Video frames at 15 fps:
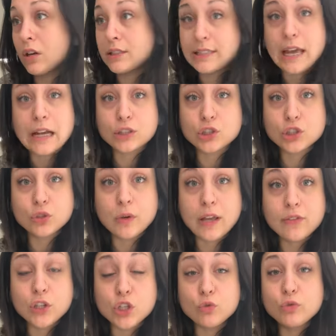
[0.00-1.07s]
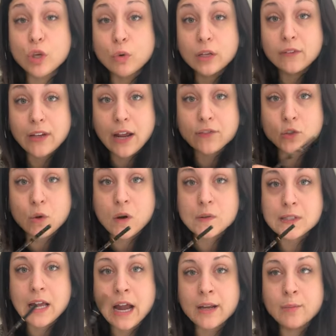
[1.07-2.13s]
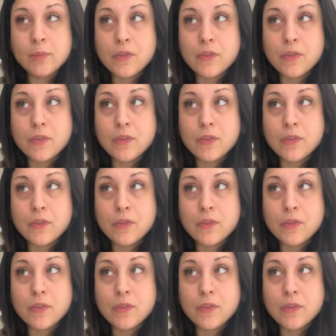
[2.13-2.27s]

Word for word: attached to it you don't even have to go outside,